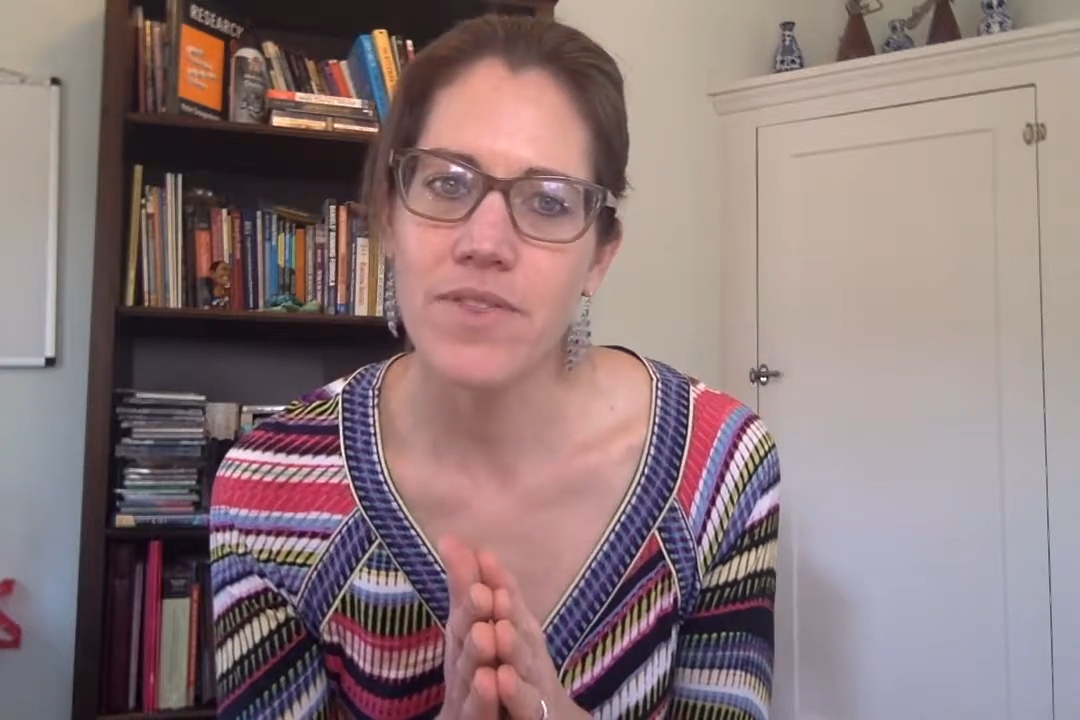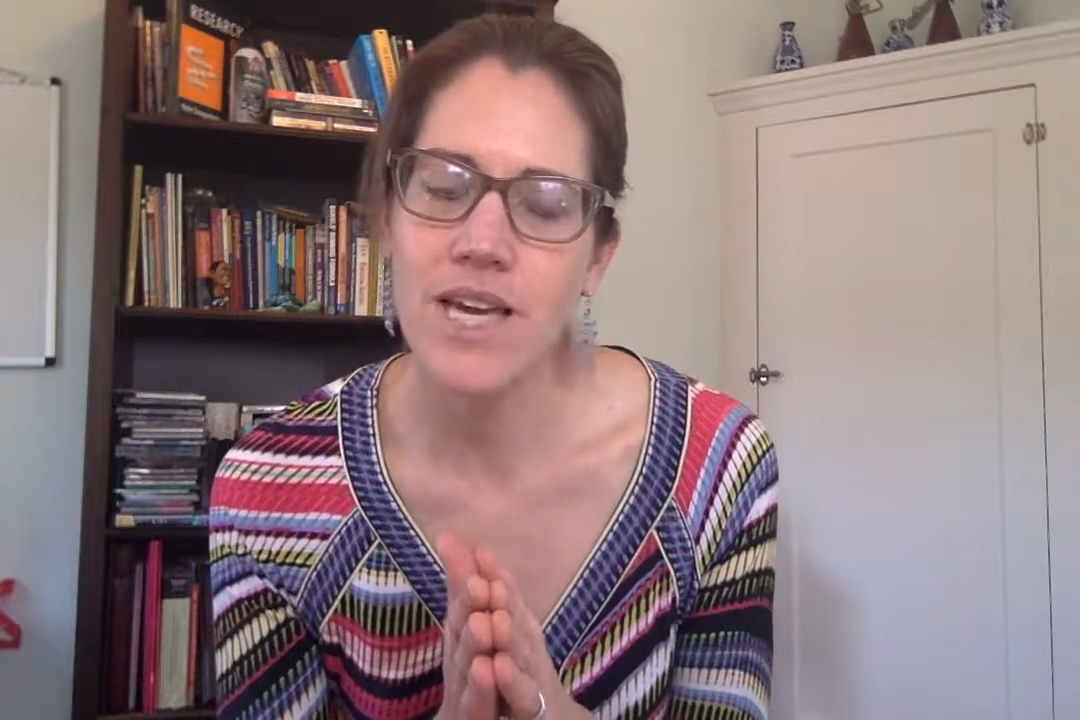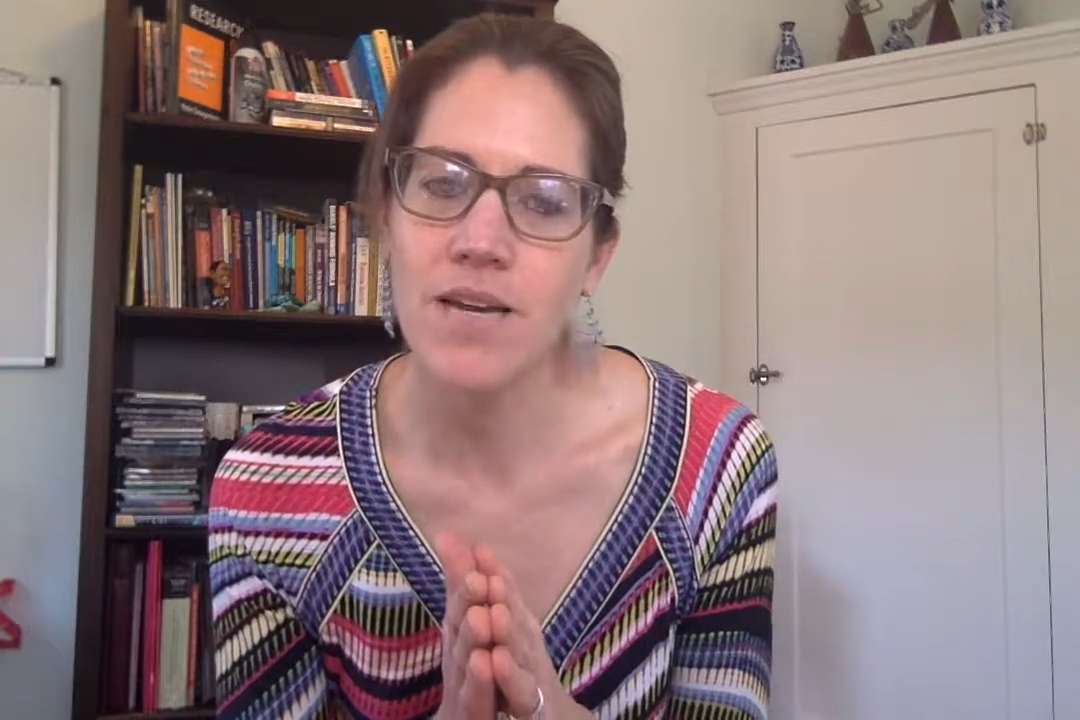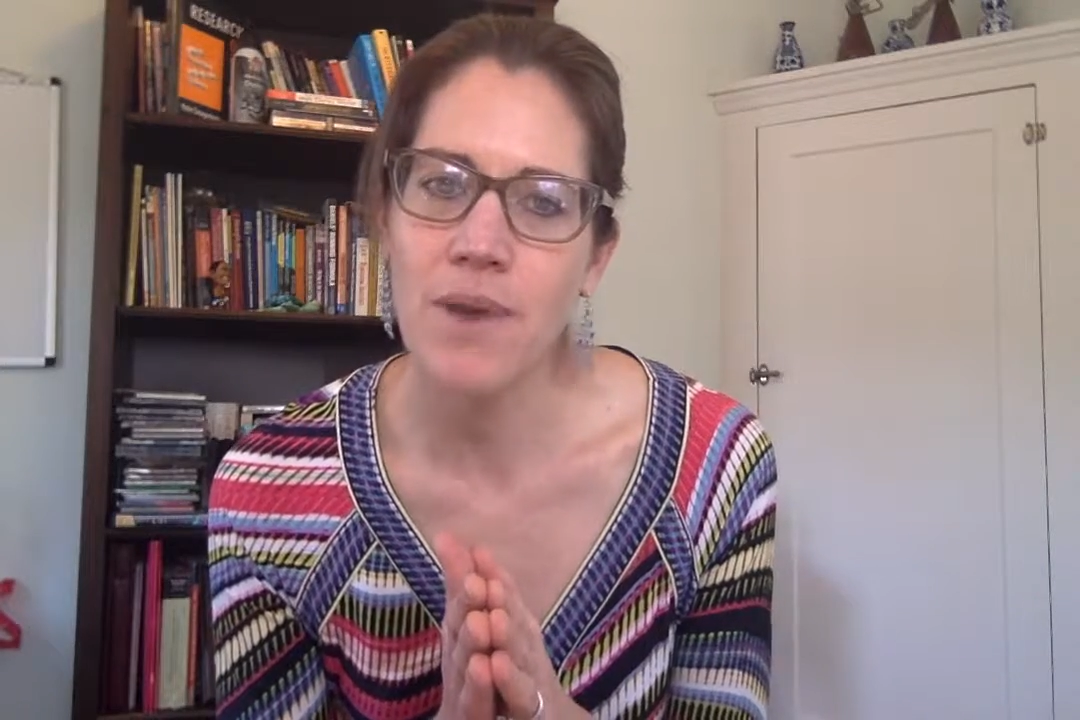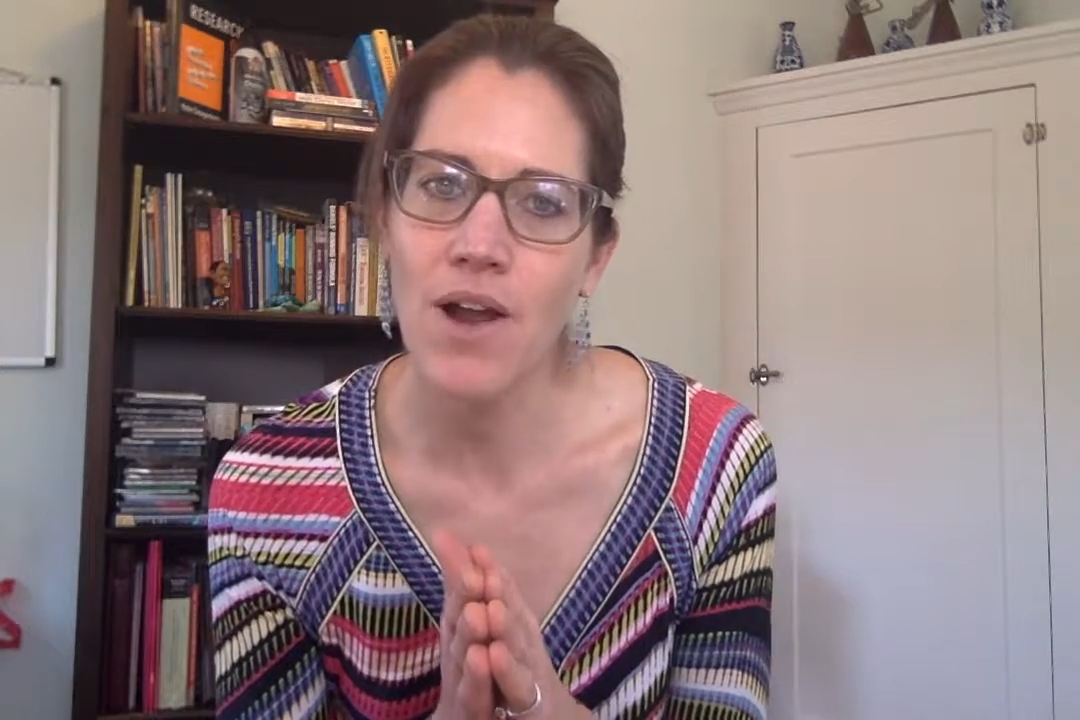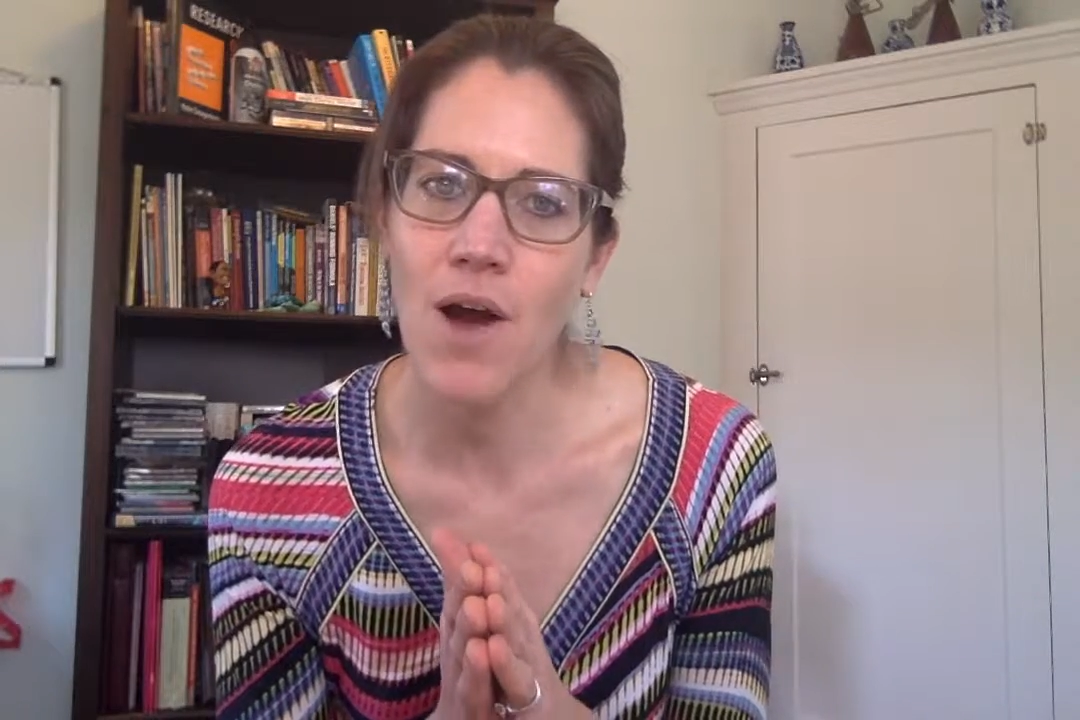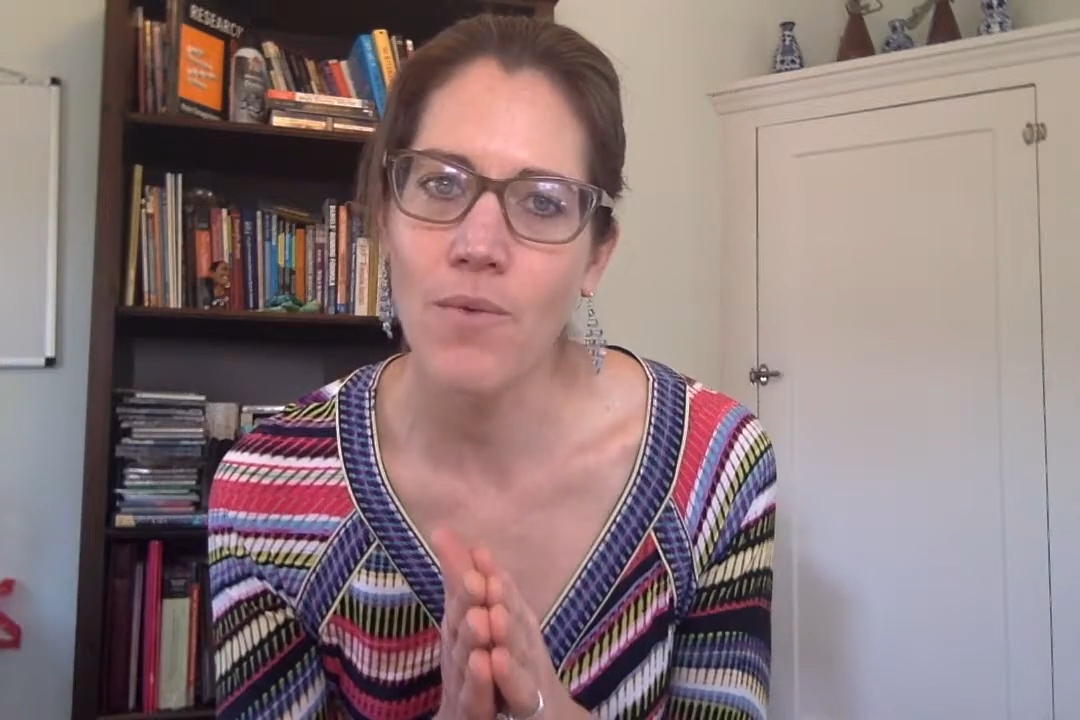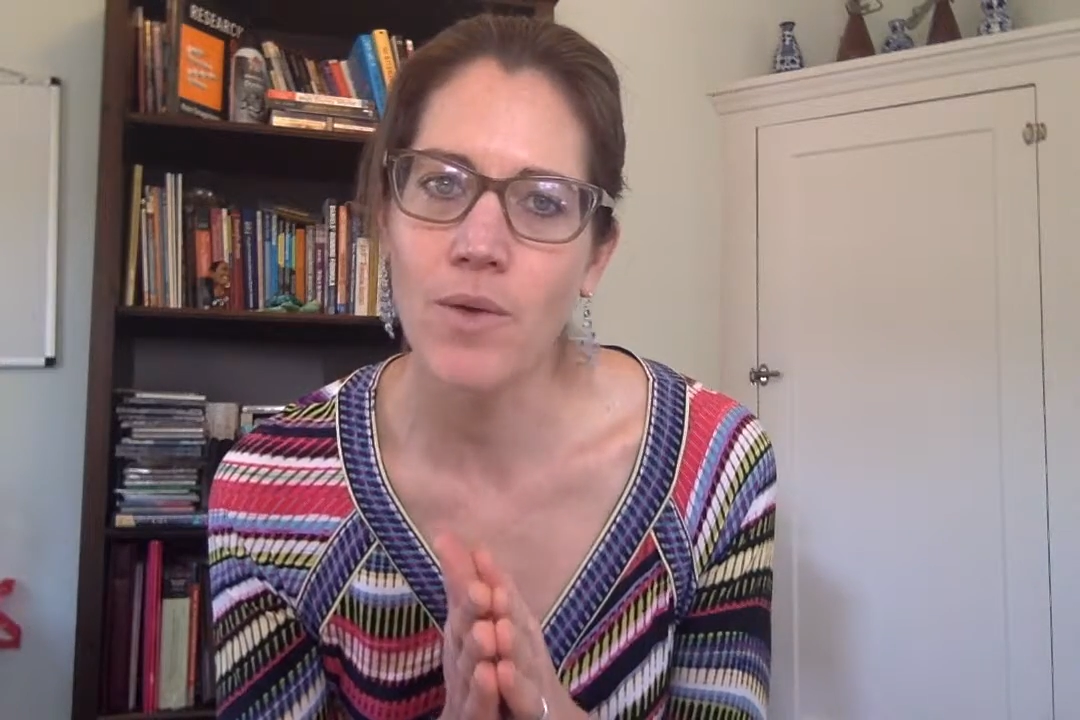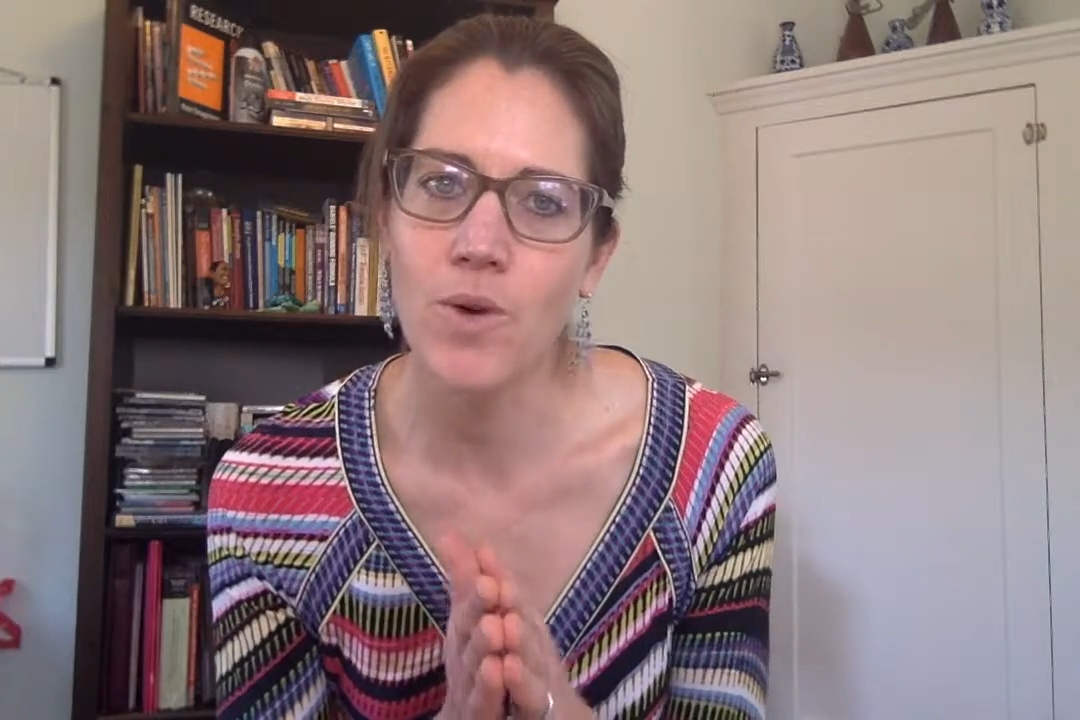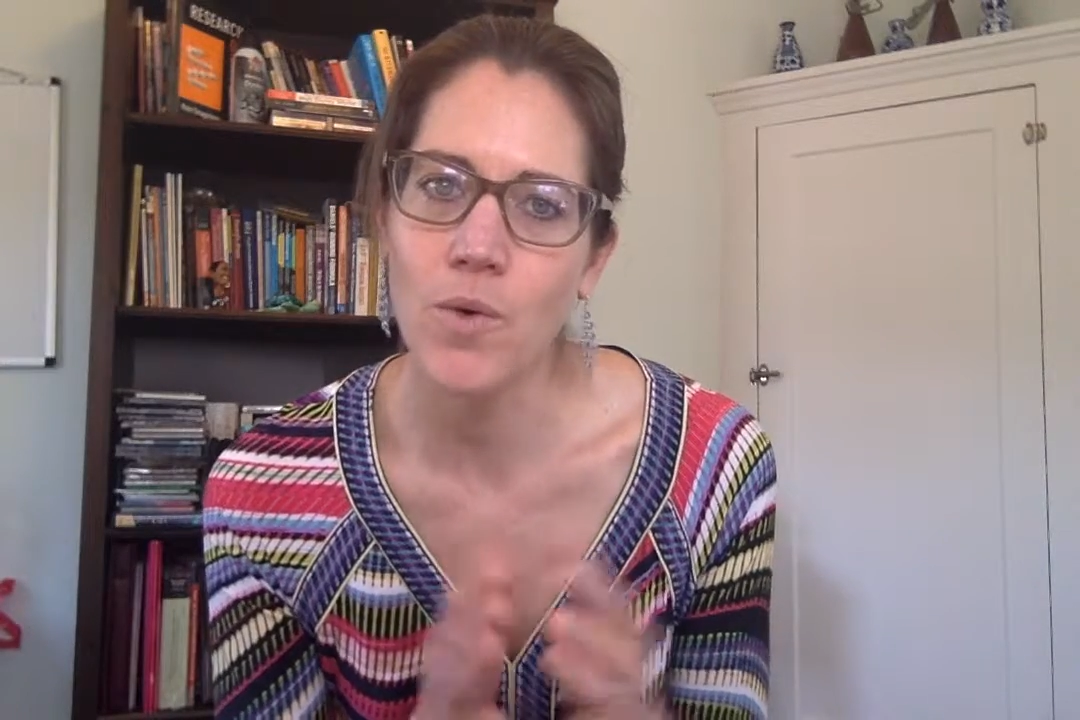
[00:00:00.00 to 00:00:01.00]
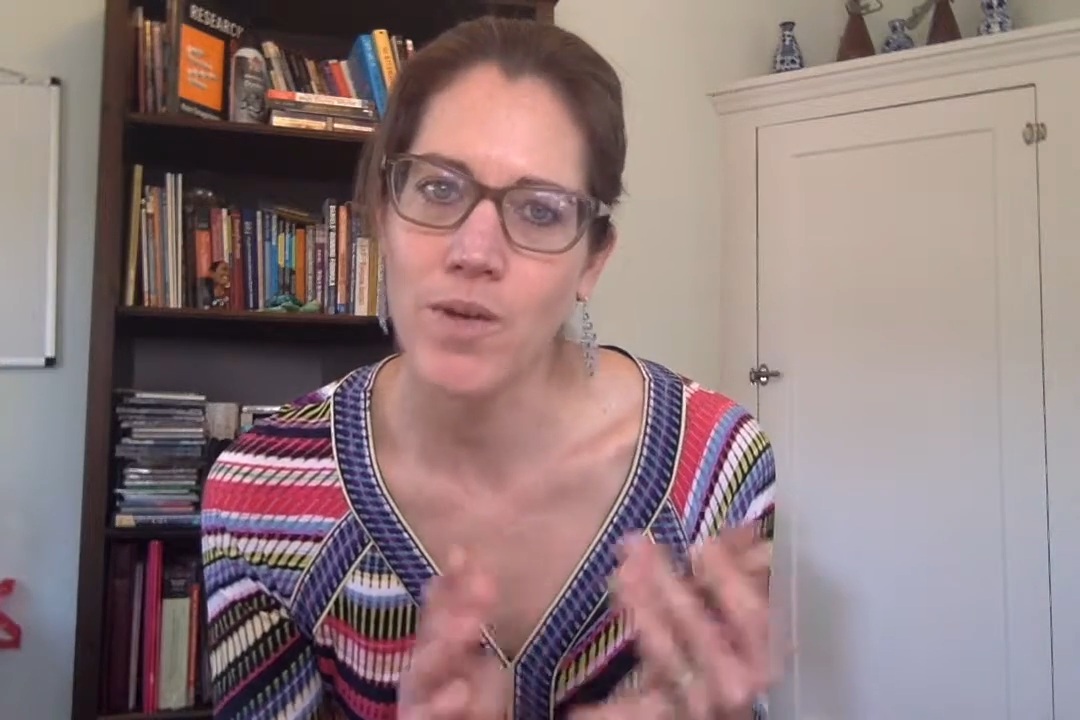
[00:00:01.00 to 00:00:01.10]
think about how we work